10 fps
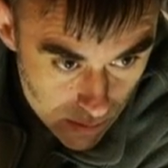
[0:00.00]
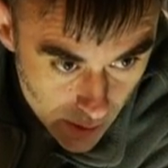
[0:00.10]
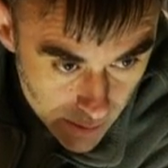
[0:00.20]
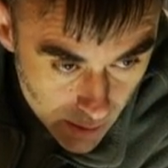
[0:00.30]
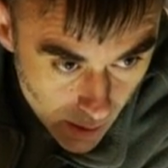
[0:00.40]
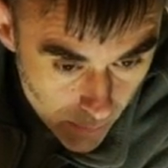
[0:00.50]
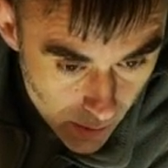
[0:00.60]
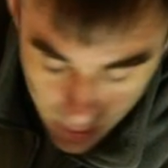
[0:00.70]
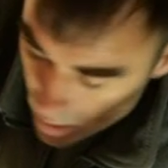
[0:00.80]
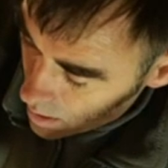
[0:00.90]
tighten up.
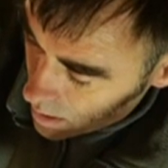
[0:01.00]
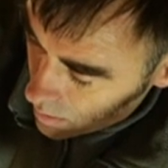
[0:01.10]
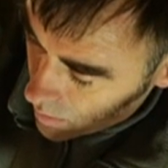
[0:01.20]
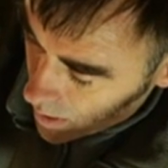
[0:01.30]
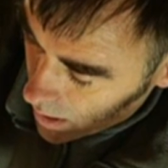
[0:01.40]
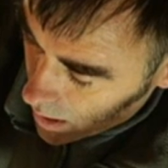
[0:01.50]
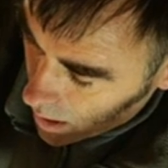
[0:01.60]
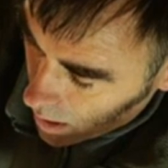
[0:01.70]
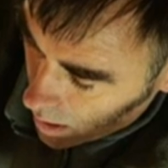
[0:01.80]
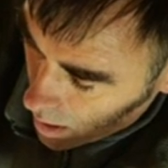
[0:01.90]

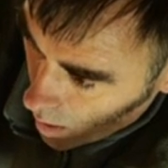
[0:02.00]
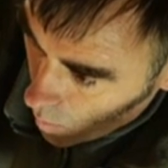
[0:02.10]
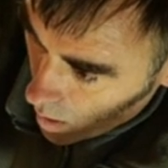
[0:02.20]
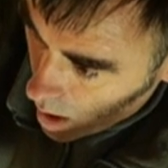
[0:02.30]
Ready, go.